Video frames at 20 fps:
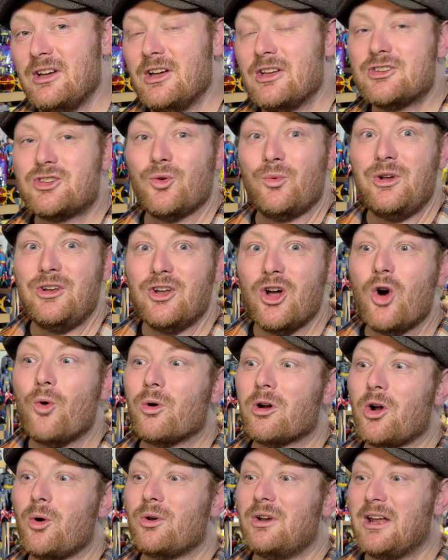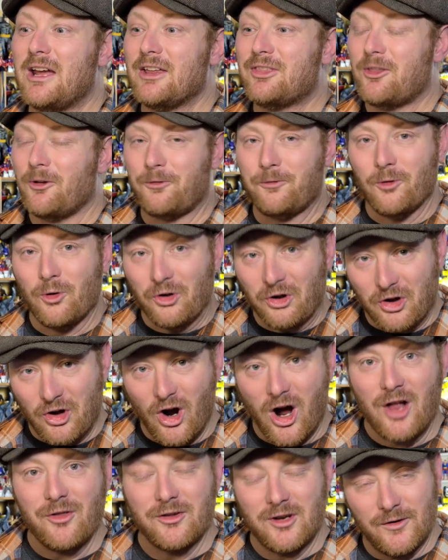So we know we're going to get the full
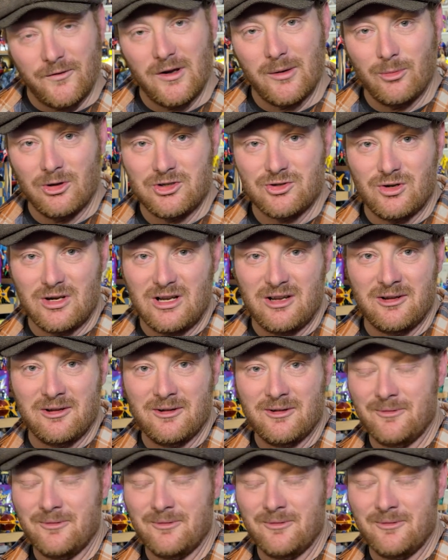gauntlet of imagery.